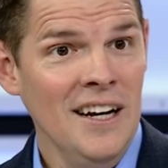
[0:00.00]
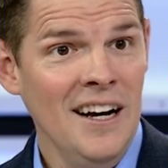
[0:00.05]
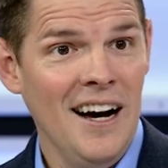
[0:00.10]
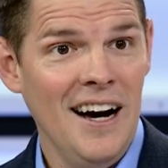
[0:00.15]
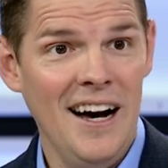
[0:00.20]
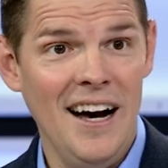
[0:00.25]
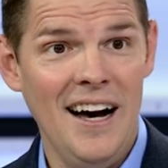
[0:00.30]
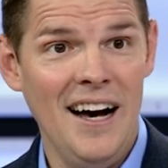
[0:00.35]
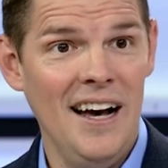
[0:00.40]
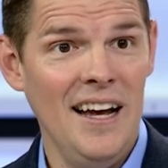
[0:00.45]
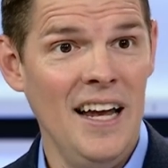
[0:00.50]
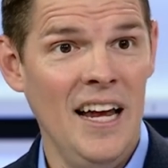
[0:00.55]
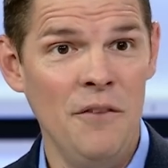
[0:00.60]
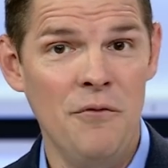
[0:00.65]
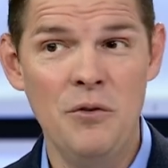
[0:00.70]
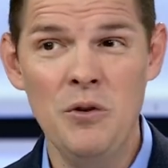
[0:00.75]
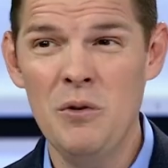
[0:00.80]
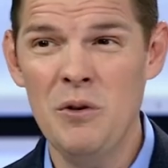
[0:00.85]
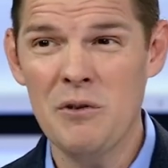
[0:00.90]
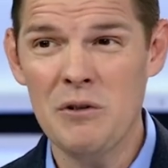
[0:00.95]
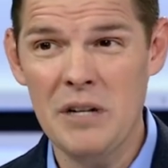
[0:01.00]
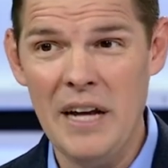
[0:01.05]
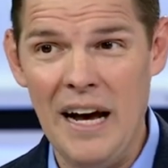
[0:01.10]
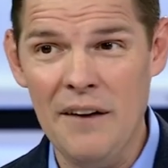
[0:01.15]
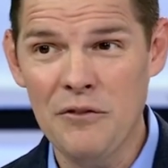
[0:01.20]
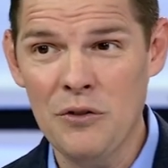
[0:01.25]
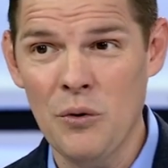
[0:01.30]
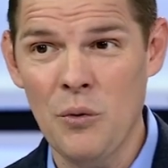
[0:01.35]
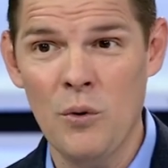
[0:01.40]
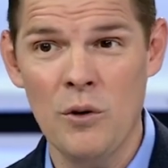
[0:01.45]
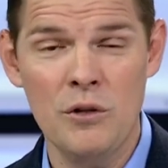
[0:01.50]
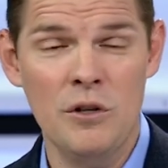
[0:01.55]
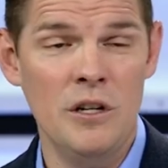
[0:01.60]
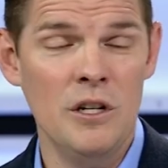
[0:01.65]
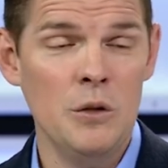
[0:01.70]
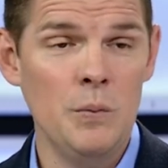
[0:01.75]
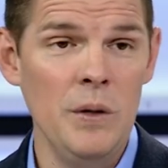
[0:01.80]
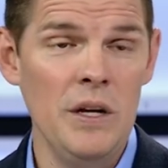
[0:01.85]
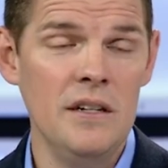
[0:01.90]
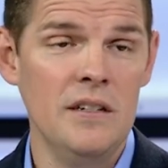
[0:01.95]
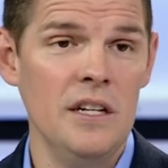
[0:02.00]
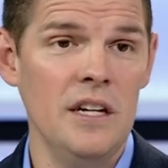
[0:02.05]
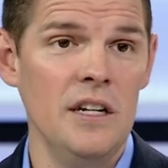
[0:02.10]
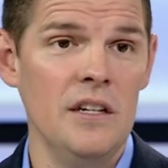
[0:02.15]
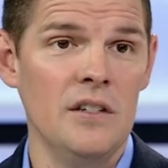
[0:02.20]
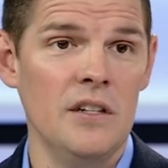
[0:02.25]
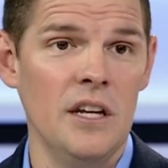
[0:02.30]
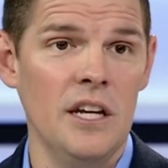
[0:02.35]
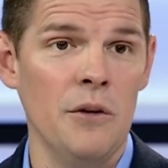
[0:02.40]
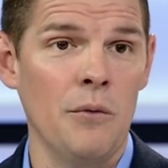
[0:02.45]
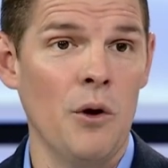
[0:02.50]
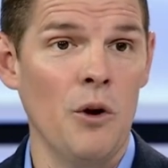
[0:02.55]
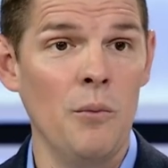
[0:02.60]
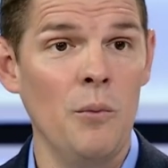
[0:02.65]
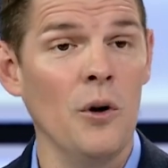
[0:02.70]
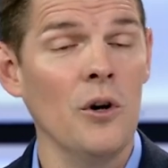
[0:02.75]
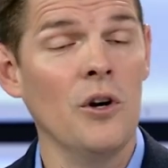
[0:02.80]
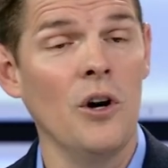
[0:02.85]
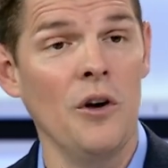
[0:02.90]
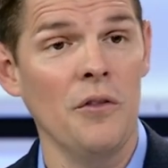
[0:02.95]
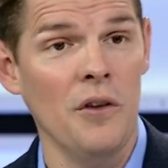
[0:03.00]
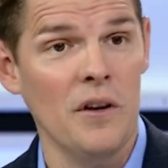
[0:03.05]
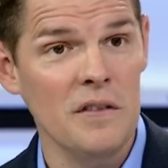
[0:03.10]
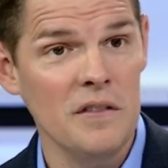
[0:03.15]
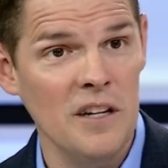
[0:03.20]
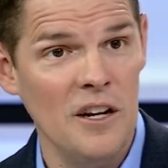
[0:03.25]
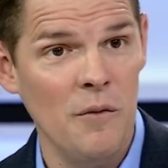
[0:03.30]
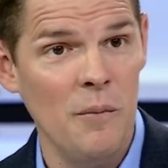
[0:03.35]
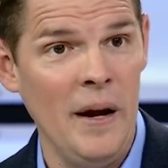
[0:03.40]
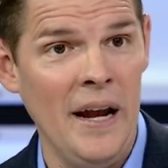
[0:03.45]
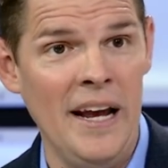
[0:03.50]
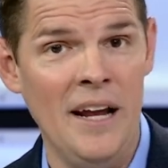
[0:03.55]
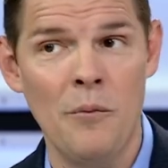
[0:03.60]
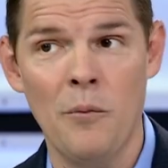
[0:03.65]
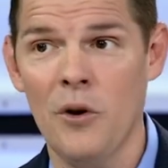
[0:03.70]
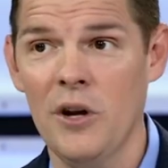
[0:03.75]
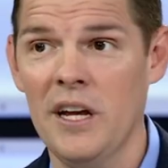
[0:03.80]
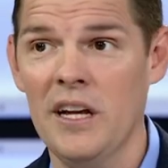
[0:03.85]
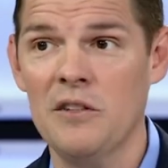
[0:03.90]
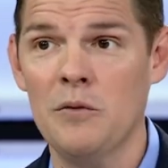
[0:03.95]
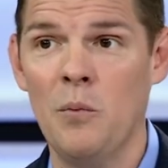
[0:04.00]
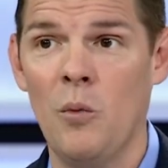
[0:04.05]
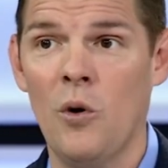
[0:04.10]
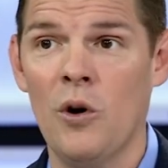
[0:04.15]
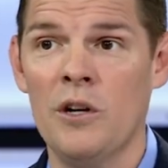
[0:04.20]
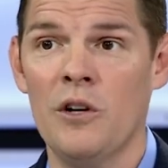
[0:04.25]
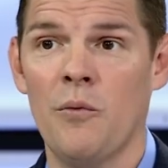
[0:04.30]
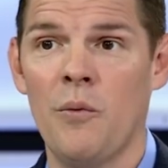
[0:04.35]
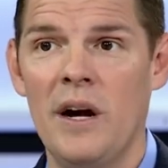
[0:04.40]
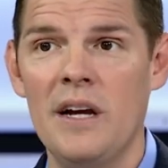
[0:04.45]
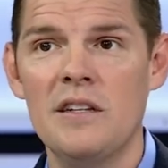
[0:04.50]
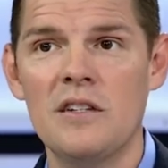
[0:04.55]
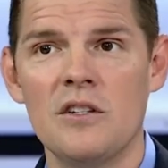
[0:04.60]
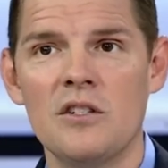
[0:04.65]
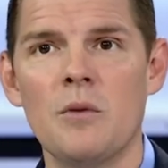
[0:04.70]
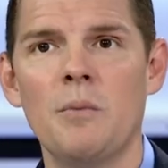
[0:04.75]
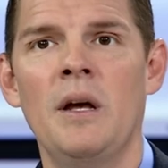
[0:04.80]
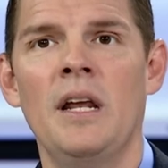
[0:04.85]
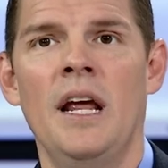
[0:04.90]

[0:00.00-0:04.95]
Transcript: Mm. Uh, a few years after Origin of Species, he wrote a book called The Descent of Man, where he gets more into racism.